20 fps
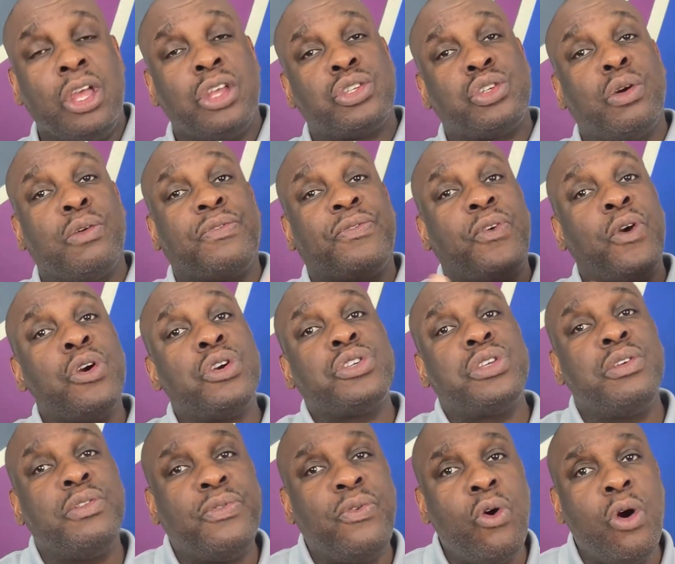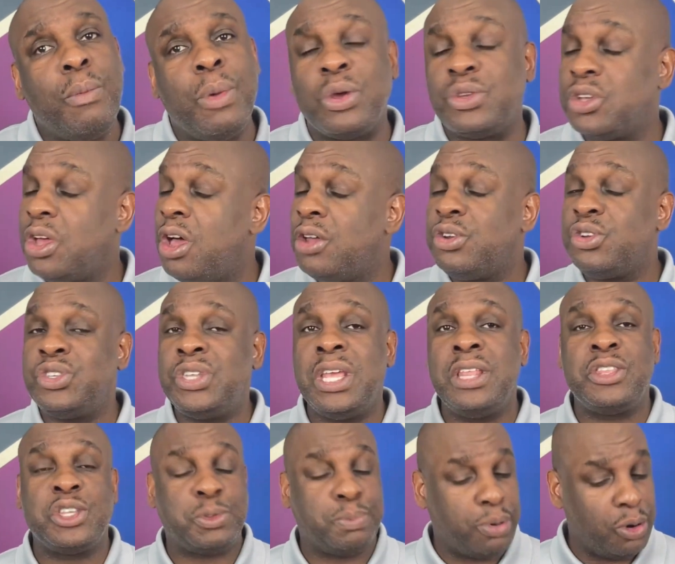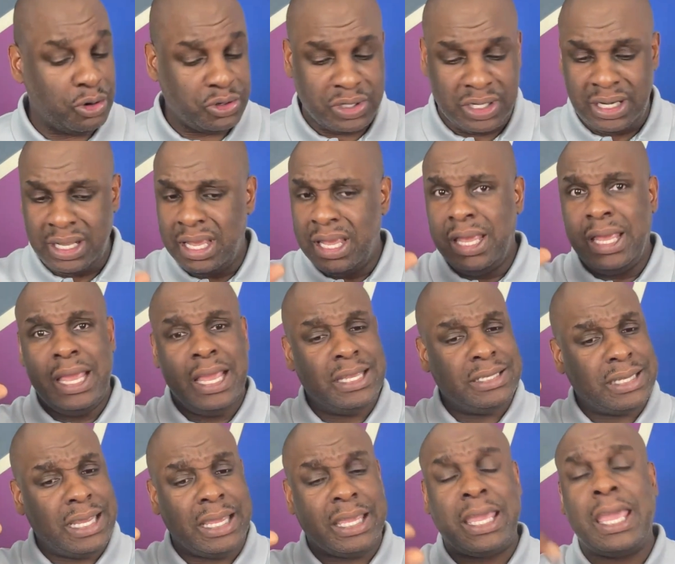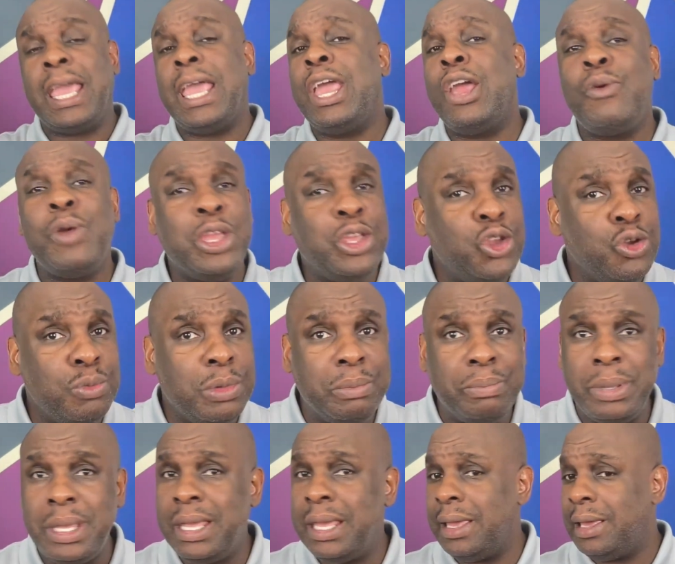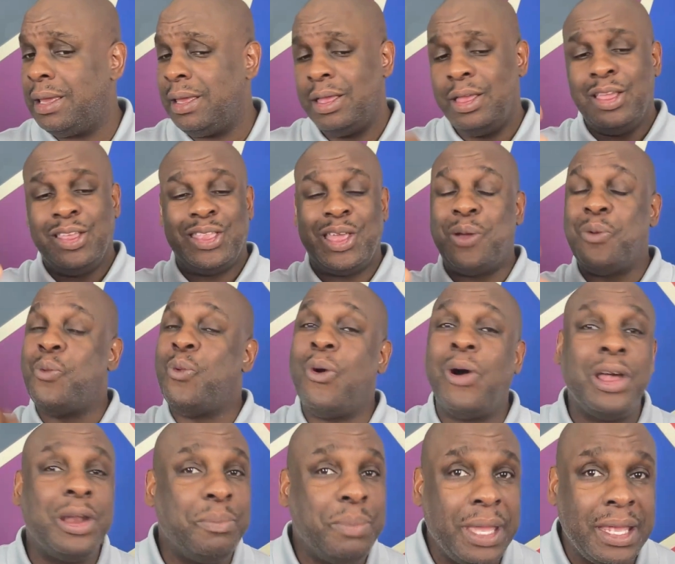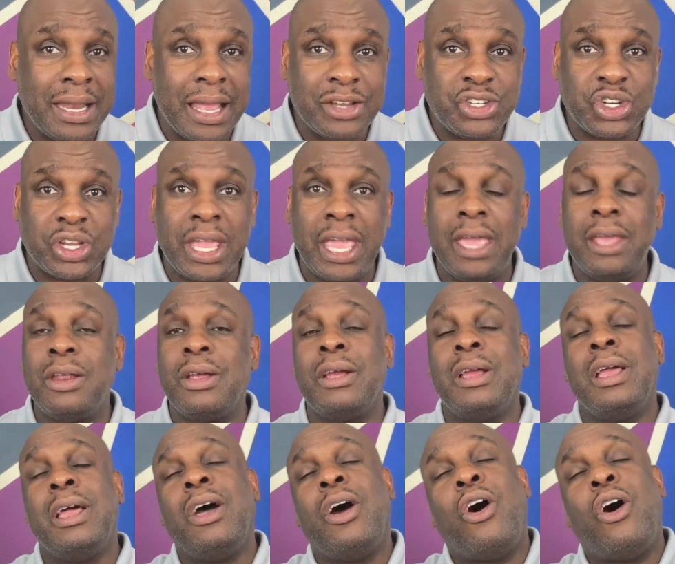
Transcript: So first and foremost, understand this person is a caring human being. They want to be an educator.